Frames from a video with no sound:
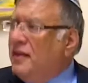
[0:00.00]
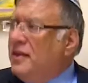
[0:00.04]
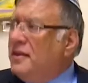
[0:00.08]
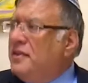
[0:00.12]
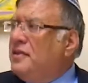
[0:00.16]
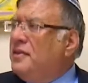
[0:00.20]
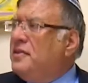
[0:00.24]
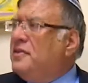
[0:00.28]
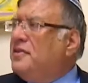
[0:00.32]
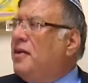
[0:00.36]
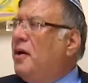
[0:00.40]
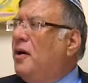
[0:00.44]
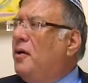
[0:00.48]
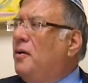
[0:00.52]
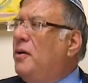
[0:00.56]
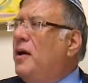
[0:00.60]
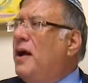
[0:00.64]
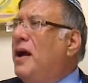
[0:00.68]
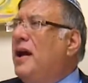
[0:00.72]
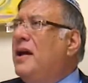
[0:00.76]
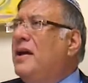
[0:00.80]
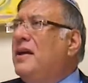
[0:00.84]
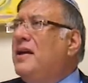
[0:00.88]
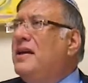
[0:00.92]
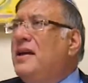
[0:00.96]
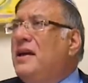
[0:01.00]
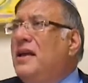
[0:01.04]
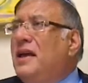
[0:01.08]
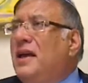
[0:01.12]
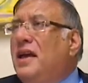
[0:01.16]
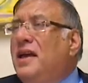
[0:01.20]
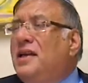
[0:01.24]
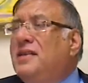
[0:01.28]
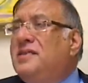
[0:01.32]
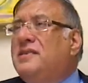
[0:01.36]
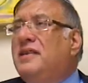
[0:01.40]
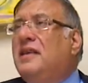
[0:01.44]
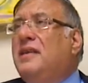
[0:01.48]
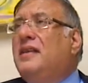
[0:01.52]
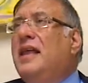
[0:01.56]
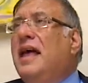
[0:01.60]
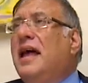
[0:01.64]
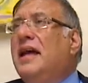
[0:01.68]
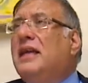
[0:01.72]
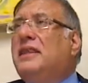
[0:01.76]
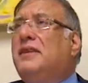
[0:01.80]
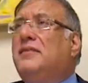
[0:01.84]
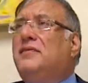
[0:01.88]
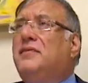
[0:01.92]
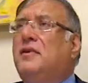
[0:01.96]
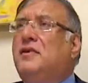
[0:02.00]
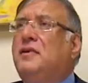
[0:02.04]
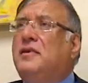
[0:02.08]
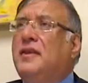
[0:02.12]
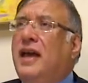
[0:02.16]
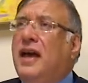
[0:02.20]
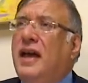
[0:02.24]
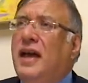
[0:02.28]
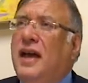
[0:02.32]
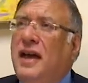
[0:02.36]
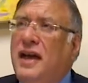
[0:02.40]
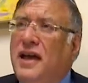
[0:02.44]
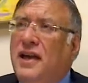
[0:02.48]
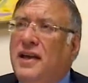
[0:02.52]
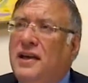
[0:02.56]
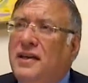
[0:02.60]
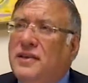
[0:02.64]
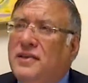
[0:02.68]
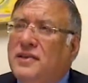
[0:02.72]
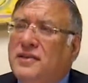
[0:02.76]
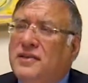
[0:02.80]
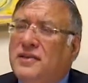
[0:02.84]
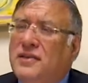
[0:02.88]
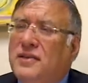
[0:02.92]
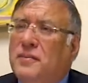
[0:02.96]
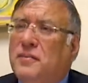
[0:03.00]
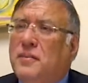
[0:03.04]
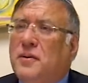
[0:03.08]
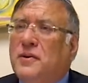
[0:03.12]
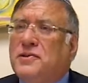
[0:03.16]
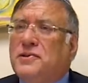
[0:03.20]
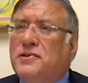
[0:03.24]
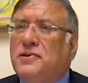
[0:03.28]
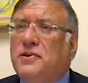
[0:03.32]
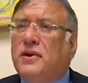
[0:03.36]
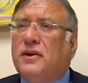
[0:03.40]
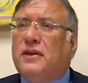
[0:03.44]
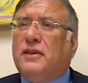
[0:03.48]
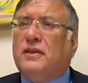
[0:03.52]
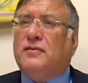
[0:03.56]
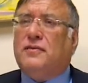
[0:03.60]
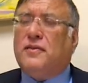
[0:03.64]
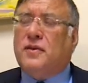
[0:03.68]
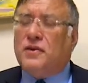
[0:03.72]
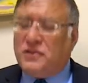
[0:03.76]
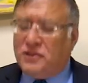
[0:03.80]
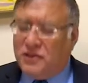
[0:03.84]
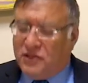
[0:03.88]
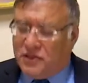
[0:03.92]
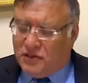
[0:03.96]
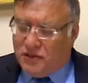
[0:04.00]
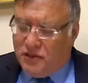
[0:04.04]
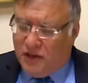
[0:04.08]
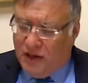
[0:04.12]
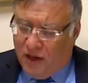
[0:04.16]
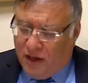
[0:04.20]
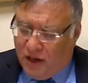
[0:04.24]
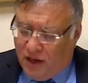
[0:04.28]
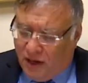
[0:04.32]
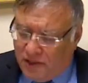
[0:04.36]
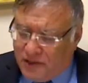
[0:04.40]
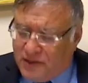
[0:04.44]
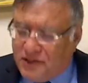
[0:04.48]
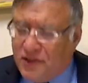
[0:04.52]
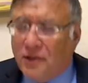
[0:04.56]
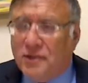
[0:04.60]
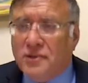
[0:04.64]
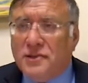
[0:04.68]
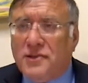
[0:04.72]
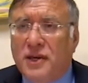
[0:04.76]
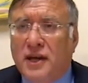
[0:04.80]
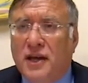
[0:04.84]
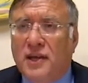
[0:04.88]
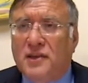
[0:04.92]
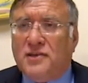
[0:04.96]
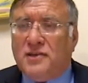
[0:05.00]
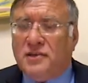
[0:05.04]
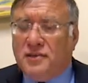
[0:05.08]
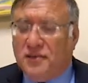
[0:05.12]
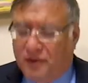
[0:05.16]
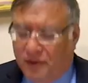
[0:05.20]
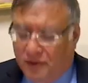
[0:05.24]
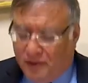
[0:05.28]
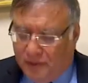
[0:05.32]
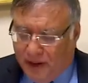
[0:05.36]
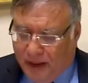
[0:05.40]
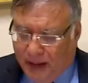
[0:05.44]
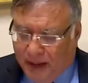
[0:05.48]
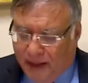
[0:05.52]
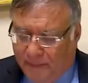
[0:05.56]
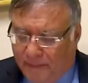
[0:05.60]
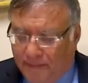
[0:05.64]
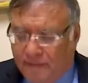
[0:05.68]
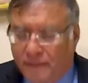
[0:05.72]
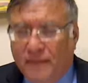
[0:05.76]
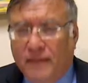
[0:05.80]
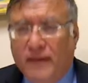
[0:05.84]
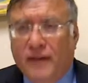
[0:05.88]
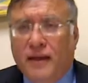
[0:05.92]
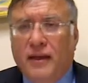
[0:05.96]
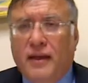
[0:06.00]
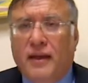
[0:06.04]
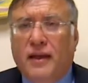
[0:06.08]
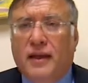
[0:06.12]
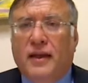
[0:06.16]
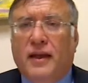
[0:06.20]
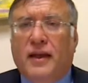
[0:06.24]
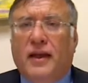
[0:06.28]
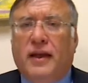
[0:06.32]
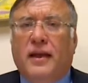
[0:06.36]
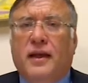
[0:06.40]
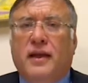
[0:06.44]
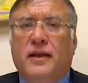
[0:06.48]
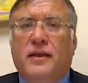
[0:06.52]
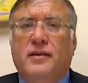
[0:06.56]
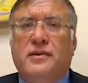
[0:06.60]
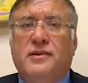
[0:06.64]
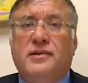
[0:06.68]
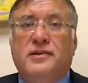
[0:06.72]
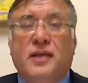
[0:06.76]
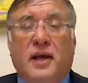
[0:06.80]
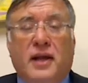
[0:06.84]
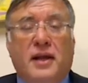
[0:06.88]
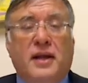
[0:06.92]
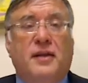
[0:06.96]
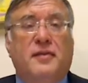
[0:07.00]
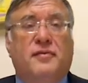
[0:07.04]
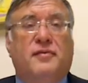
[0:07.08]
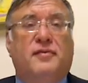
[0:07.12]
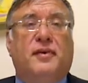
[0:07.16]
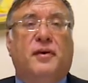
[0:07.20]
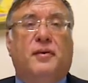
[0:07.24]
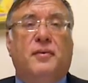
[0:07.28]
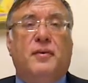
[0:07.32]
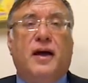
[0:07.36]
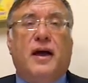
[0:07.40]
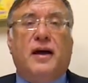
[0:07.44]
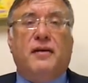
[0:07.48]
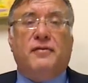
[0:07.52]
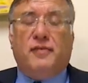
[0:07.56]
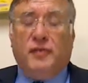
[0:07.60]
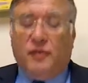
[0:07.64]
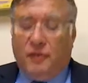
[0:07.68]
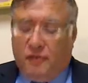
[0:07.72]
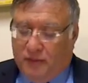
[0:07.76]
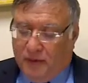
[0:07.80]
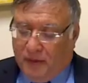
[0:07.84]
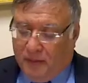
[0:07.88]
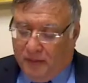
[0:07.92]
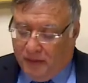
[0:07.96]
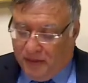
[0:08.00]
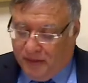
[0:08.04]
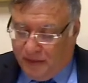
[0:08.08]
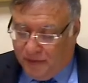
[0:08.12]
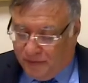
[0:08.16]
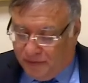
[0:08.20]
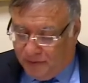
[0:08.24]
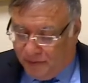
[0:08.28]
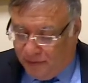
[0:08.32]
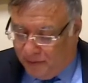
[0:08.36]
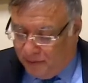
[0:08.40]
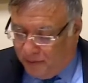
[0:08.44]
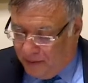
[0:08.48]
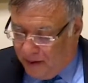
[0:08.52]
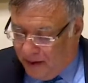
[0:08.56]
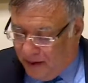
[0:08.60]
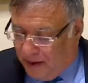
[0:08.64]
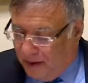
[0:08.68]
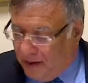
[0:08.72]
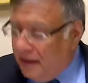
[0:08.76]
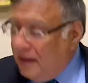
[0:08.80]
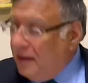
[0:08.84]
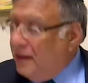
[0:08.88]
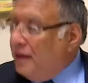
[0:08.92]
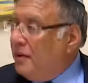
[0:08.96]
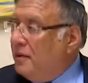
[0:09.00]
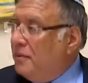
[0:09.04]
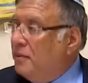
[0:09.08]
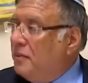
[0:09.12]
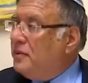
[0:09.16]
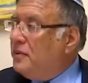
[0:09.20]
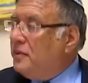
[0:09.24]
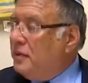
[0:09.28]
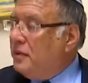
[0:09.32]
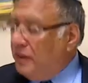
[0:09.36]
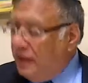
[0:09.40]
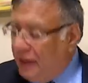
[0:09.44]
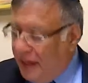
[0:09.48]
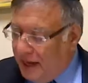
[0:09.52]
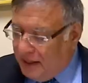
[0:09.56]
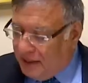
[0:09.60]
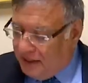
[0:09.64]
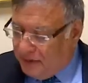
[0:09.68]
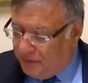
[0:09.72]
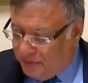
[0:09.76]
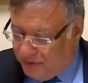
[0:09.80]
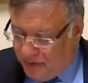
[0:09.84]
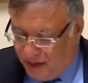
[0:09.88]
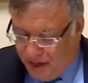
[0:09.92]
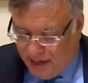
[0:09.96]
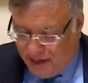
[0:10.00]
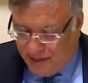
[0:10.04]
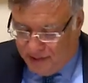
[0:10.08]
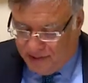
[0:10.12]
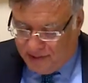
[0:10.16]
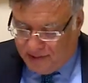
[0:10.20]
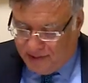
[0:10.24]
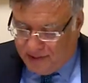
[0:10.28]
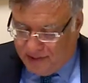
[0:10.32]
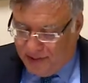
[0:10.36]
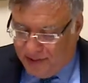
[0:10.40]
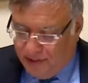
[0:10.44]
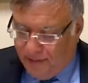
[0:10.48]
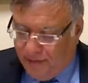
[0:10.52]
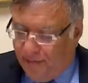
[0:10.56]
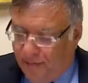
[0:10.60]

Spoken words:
The Torah is the length of your days. The pasuk, the verse associates Torah, study of Torah, fulfillment of Torah, with the length of days.